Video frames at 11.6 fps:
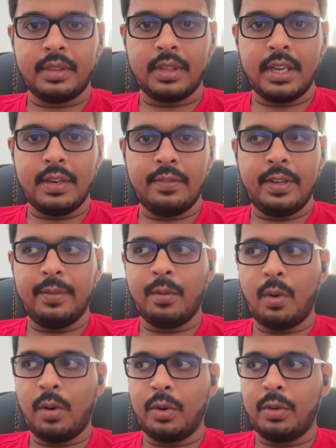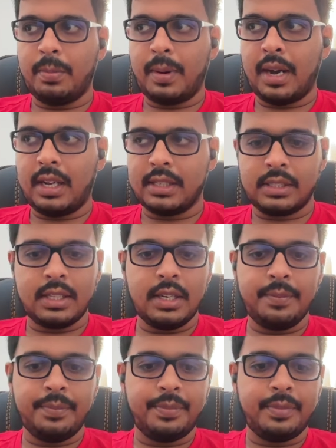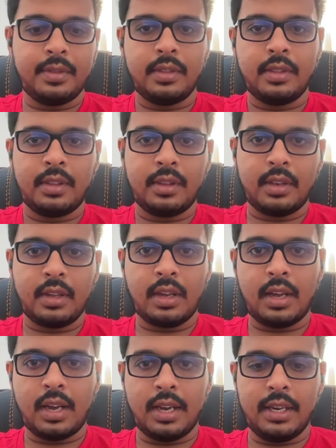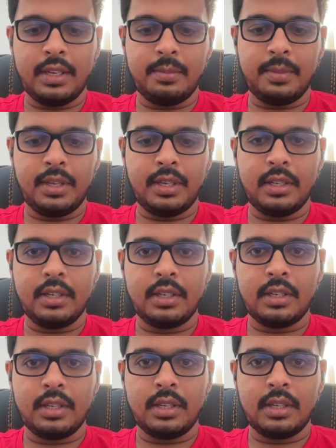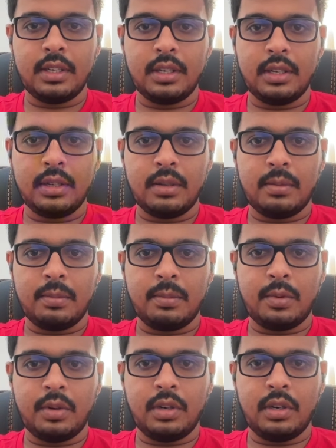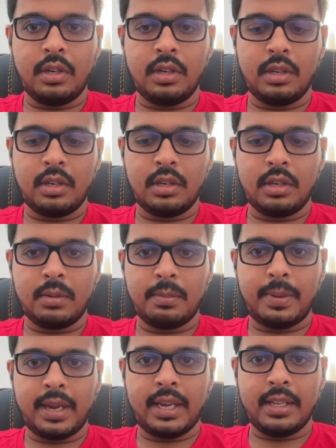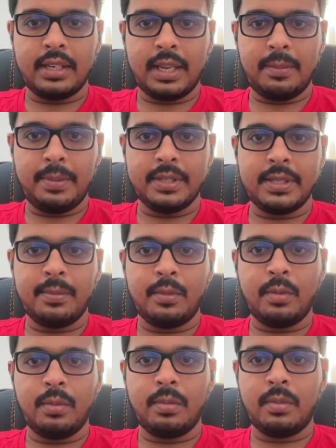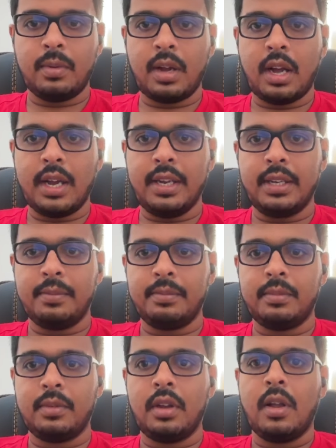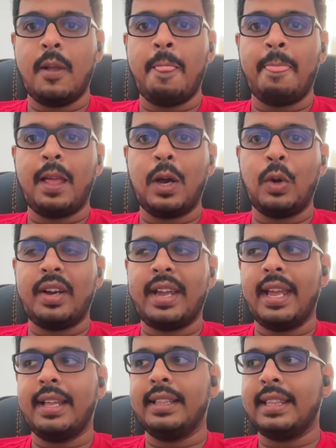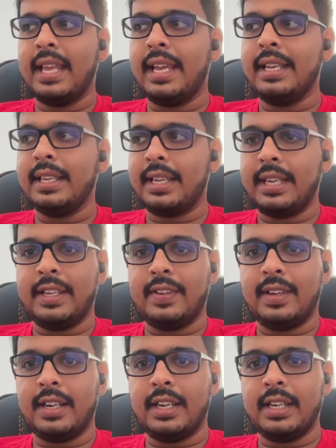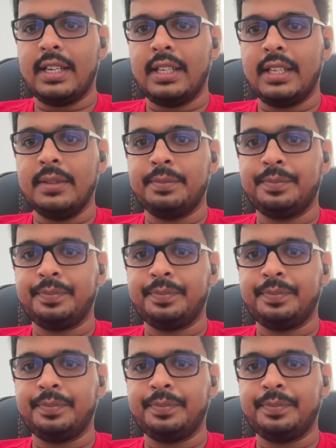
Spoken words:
Then we want to pass the item here. Module type is the item. Okay, then it will return the